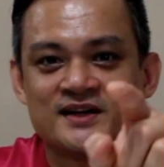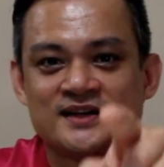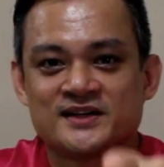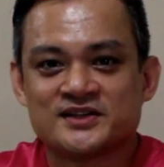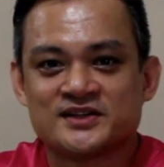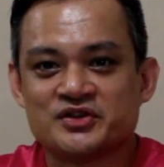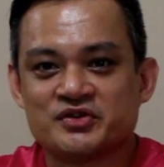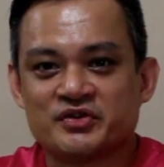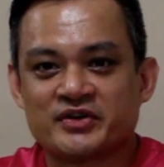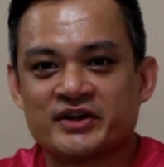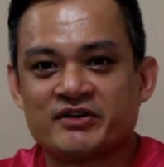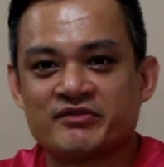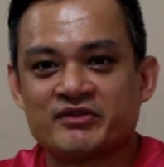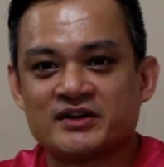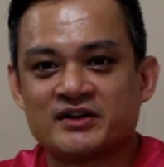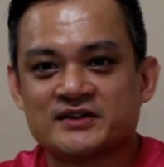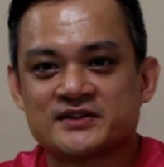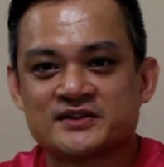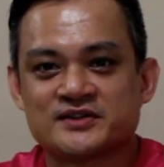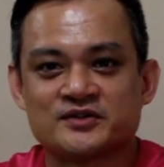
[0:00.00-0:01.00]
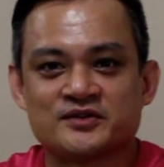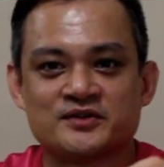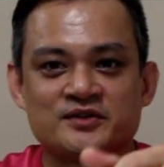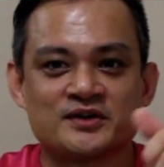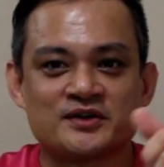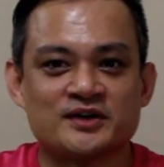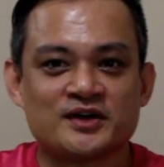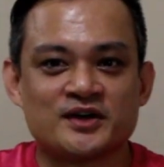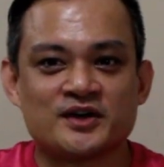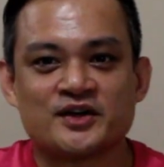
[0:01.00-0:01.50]
See you again real
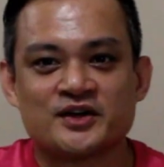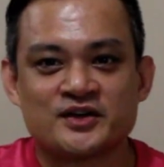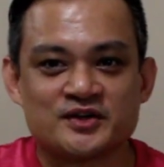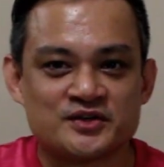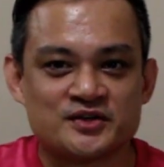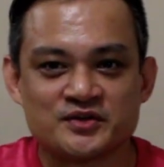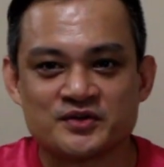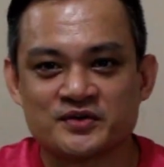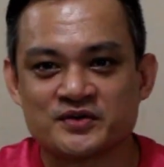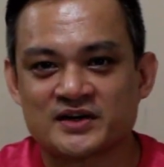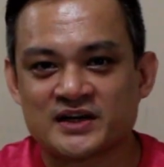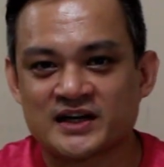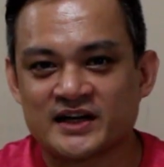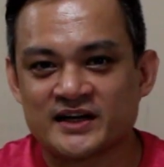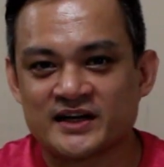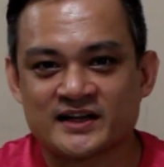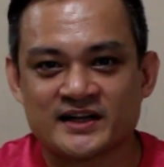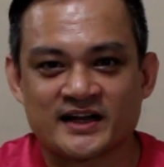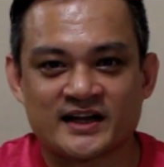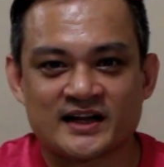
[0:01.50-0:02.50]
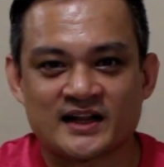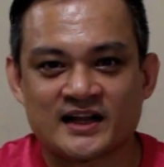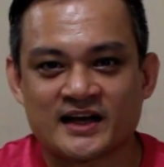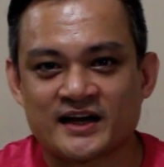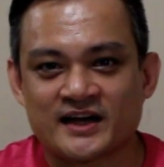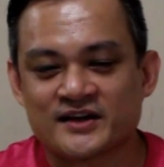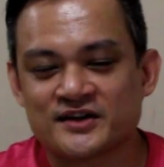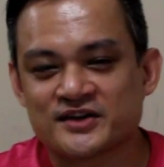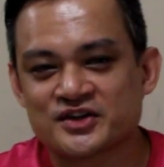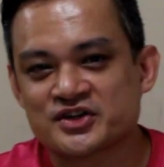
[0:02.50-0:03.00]
soon. Do click that
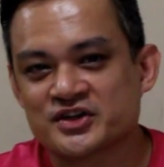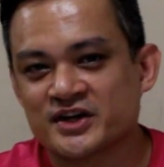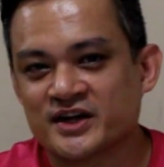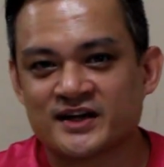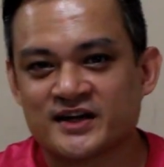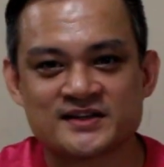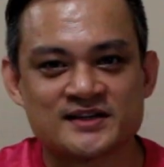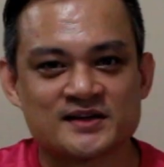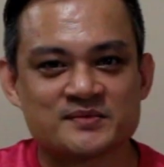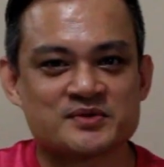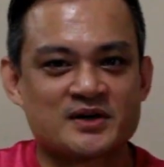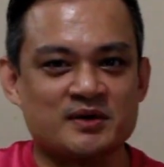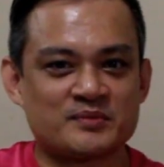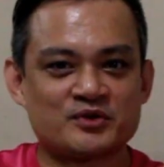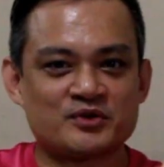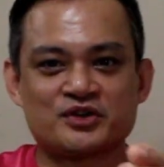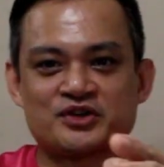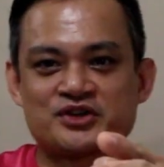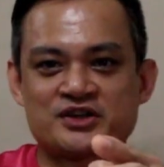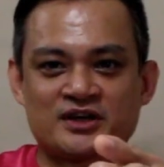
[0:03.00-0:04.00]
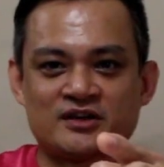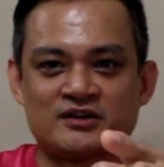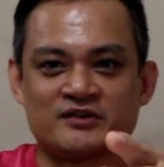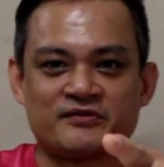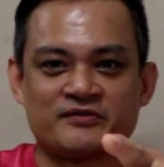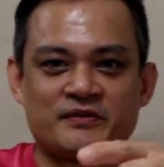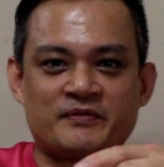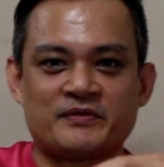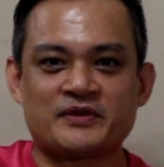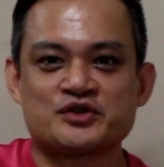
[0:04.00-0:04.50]
like, share and subscribe to the channel if
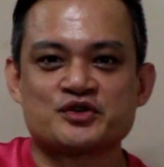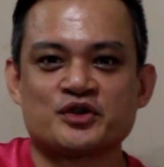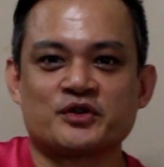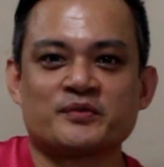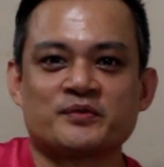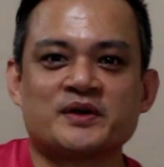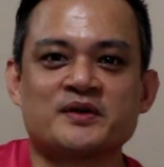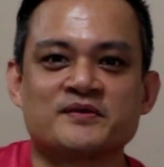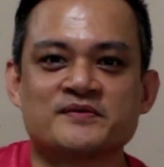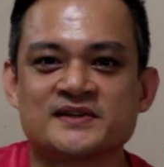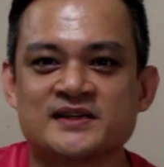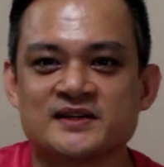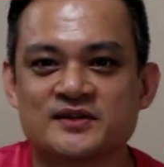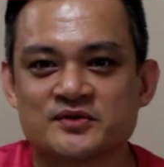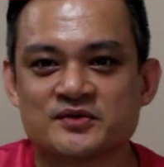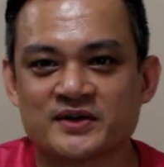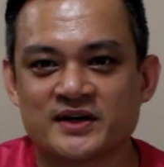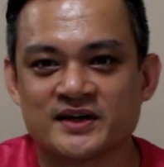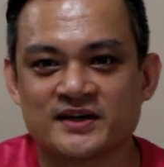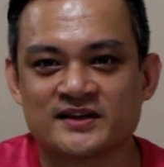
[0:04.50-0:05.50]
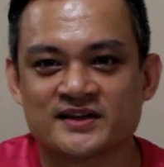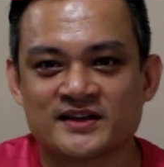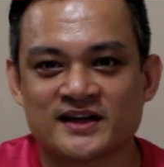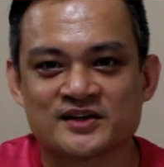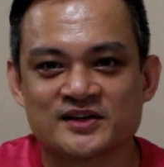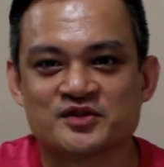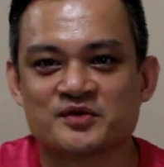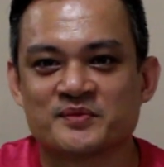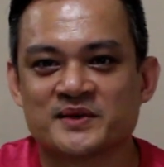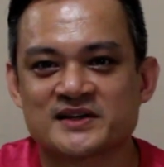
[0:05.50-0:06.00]
you have enjoyed what you've seen today.
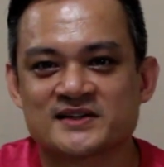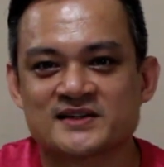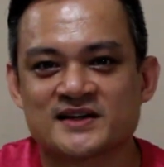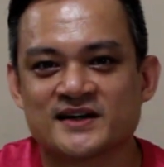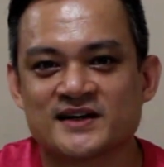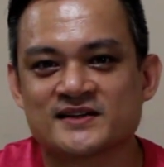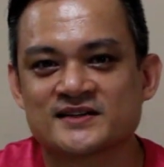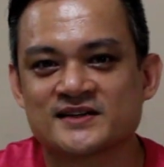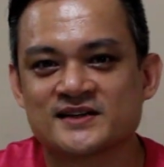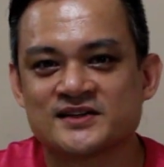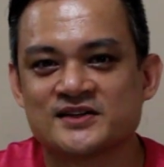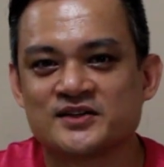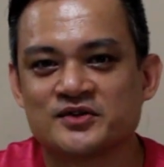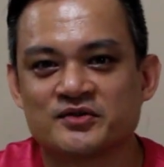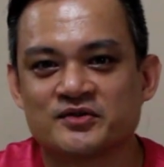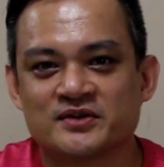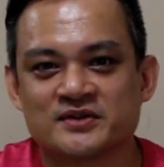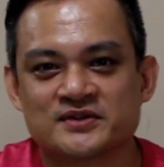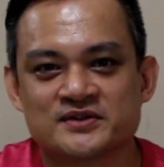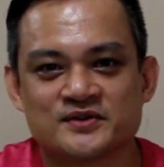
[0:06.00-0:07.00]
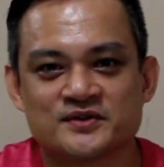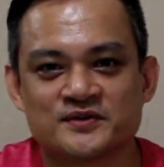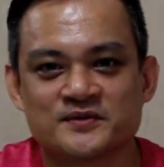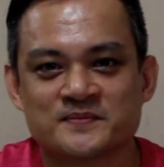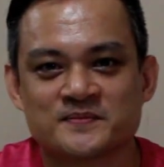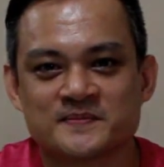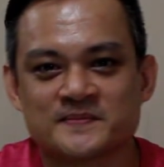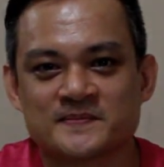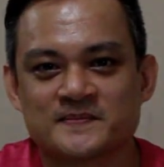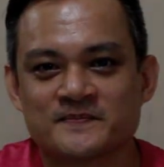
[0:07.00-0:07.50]
Thanks so much guys. See you real
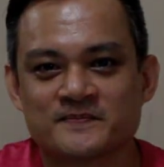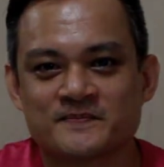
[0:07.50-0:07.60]
soon.